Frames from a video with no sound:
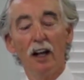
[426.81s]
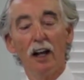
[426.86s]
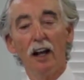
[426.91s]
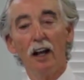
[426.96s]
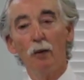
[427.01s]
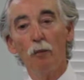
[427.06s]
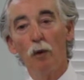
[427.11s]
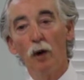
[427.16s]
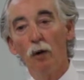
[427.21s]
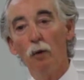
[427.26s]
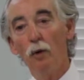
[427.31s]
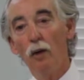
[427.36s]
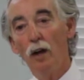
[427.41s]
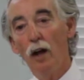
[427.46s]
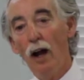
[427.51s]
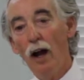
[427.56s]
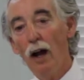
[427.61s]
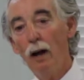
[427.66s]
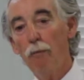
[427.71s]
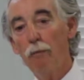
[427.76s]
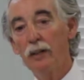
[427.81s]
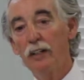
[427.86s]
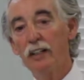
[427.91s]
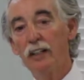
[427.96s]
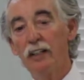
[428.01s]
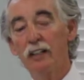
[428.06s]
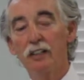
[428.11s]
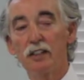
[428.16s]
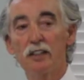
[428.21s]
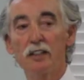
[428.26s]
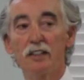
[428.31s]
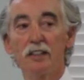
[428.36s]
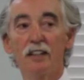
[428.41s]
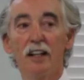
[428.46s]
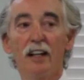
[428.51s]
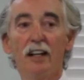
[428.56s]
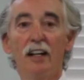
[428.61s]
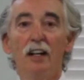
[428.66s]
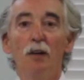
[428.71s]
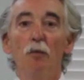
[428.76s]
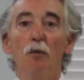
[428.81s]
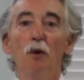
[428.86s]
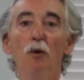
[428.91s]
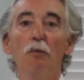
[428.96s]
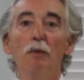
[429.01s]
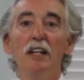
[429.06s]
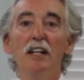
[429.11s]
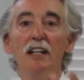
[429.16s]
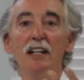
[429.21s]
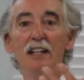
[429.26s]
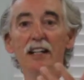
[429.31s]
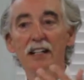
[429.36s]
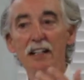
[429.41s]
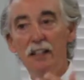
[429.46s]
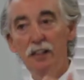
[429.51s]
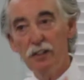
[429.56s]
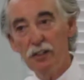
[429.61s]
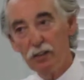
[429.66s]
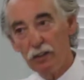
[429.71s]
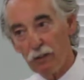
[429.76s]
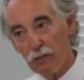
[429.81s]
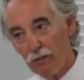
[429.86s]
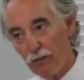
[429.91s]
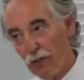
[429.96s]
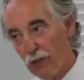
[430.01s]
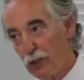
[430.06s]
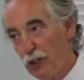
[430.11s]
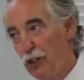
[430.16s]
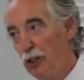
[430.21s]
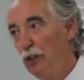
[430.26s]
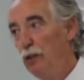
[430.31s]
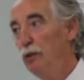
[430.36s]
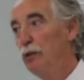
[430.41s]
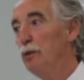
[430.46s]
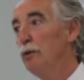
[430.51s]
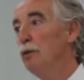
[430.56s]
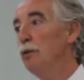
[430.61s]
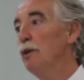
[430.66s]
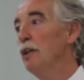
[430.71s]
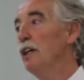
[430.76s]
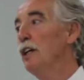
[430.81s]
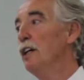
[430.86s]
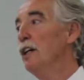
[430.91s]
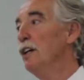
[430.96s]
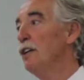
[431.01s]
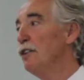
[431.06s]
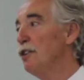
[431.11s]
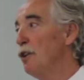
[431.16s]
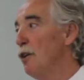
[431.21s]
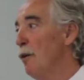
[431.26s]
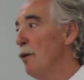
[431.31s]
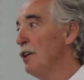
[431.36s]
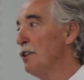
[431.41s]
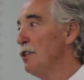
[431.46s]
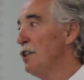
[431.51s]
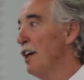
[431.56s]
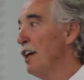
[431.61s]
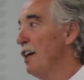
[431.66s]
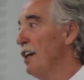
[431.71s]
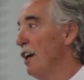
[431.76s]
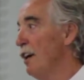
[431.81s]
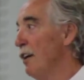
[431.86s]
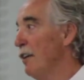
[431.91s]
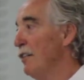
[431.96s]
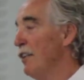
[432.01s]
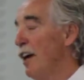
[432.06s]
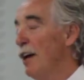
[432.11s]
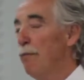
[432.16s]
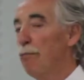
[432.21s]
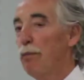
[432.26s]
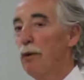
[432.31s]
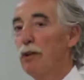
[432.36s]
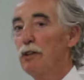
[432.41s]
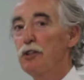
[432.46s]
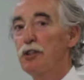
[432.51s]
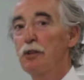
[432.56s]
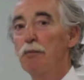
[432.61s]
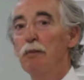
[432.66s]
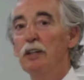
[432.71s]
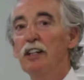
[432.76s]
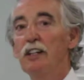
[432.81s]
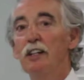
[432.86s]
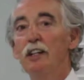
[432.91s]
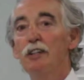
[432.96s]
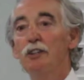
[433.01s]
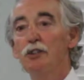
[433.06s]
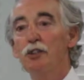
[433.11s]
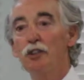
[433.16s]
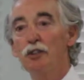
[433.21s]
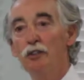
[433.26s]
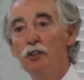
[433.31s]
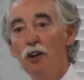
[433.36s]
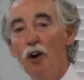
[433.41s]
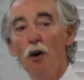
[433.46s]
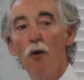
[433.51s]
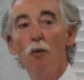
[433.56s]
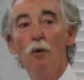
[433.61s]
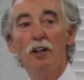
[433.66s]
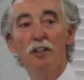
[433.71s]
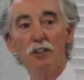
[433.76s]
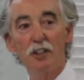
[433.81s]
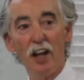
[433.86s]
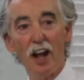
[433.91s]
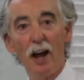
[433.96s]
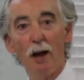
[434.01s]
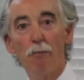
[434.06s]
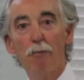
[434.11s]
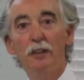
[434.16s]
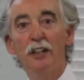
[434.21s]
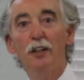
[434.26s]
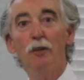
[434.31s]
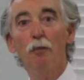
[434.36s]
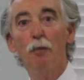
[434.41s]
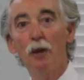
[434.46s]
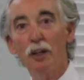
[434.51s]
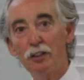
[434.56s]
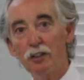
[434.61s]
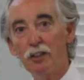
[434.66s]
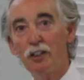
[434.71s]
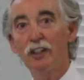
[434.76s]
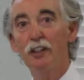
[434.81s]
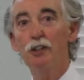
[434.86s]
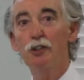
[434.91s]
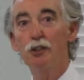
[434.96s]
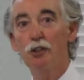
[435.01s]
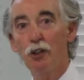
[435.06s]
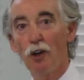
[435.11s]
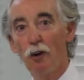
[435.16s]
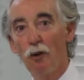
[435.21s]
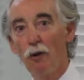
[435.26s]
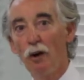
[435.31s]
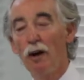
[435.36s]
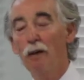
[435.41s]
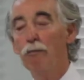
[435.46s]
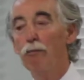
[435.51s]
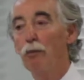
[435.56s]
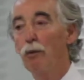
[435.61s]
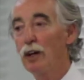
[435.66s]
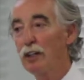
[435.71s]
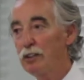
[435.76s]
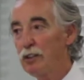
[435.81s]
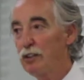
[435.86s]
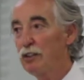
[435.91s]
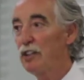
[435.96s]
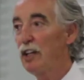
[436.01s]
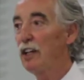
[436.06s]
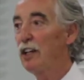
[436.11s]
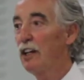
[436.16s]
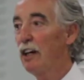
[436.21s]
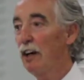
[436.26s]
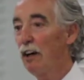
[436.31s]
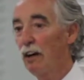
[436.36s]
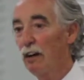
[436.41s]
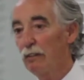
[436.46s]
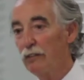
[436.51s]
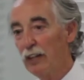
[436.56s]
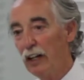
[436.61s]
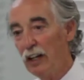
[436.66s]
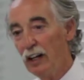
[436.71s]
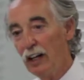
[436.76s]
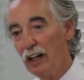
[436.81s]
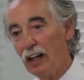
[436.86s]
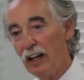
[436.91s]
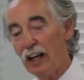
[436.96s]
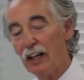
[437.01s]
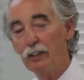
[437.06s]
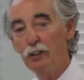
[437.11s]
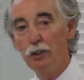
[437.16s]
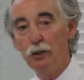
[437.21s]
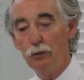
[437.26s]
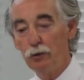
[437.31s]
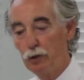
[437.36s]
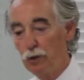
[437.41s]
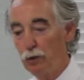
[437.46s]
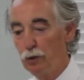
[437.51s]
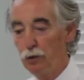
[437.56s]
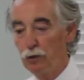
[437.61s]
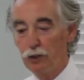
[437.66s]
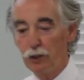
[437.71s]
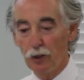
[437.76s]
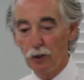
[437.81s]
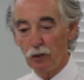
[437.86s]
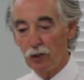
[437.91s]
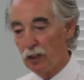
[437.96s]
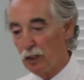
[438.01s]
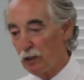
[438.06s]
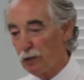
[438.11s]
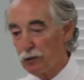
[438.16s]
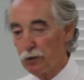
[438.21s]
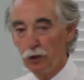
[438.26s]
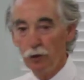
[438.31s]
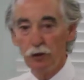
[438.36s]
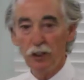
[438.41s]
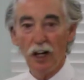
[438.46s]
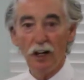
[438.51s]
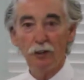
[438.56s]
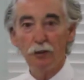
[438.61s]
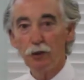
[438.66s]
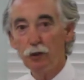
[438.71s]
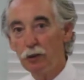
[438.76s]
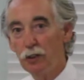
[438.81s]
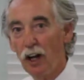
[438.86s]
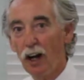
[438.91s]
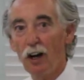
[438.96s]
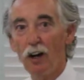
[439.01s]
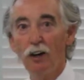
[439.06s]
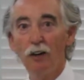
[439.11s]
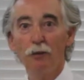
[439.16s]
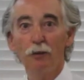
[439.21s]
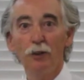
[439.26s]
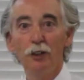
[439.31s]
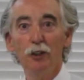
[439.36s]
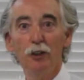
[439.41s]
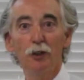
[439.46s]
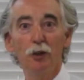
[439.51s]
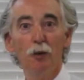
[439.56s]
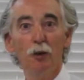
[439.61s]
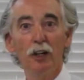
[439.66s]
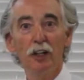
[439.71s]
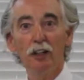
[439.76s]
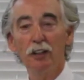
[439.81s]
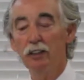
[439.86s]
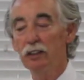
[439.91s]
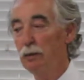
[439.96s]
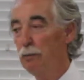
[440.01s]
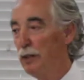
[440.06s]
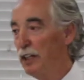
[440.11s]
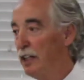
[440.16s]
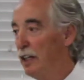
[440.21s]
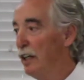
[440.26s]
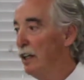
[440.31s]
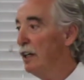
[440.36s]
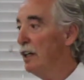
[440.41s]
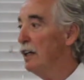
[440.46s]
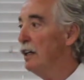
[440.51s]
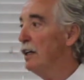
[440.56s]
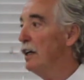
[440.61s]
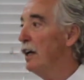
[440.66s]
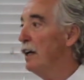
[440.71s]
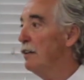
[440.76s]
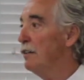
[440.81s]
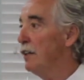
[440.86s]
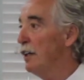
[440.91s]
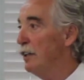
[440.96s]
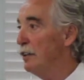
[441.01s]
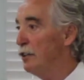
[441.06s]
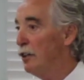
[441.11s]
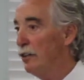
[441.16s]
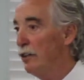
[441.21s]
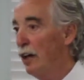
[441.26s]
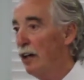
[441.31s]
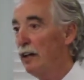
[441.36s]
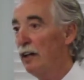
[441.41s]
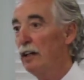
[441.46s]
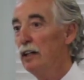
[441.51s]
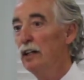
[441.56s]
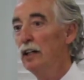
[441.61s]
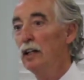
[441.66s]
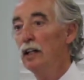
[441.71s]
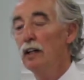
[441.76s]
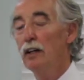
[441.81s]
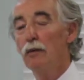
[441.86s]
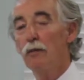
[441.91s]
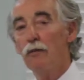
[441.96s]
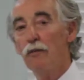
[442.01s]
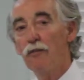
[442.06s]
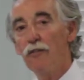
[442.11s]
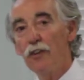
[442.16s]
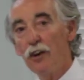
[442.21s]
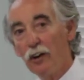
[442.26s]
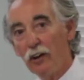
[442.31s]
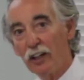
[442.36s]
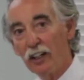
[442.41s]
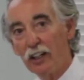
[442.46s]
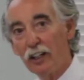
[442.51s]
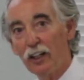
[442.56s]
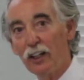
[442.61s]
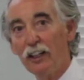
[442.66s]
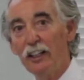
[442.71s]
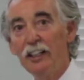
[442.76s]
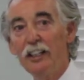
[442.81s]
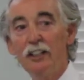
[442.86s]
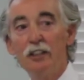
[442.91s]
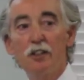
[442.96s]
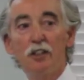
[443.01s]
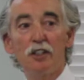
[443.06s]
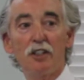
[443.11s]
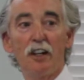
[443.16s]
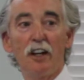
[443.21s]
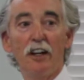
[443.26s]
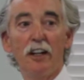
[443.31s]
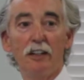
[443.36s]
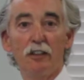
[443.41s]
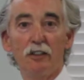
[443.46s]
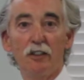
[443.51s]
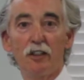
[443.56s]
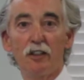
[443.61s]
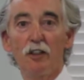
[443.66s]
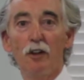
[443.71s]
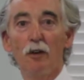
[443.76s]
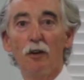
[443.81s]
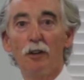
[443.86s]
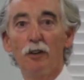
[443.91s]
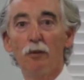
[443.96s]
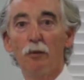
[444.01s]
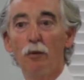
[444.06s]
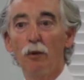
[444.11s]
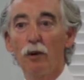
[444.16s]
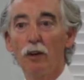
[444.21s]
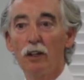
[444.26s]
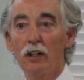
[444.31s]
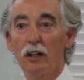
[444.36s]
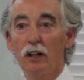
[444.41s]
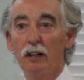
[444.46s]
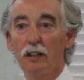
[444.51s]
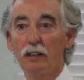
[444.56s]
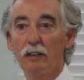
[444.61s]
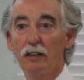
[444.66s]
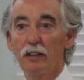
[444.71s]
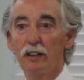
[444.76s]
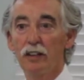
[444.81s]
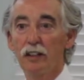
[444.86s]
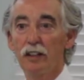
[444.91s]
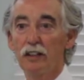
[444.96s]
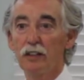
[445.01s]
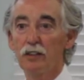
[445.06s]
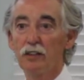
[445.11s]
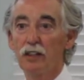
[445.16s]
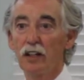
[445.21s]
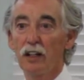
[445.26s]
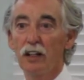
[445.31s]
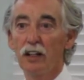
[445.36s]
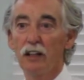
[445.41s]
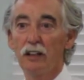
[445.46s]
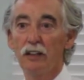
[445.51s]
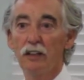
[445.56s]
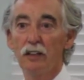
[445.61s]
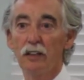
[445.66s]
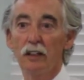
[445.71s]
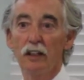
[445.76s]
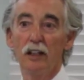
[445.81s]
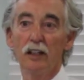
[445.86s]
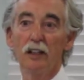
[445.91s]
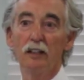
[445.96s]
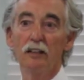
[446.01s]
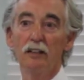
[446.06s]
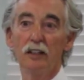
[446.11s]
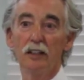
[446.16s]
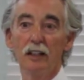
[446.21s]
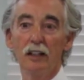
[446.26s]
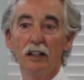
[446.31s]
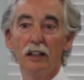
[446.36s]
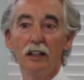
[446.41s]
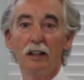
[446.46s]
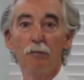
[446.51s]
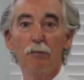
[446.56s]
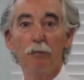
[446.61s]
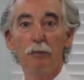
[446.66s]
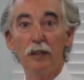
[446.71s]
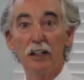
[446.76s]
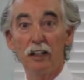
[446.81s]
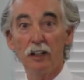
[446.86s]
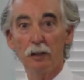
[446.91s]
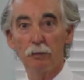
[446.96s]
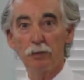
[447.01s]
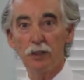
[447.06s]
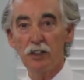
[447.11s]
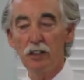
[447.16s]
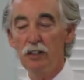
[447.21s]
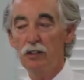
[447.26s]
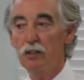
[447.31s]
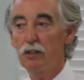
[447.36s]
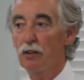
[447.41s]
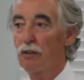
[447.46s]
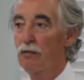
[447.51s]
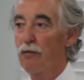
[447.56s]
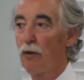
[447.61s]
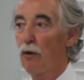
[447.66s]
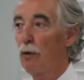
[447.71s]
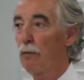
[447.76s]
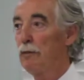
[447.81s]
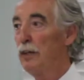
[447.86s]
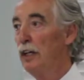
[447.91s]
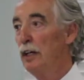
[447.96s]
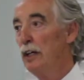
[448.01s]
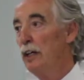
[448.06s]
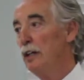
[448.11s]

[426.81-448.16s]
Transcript: And what will happen is that it will be easier for you to go and take care of that person because you know what's happening, what's going to show up, what to take care of, and you do your little doo-dah real quick in the beginning, and then you've got a fairly clean slate to go and work on things, and it becomes easier for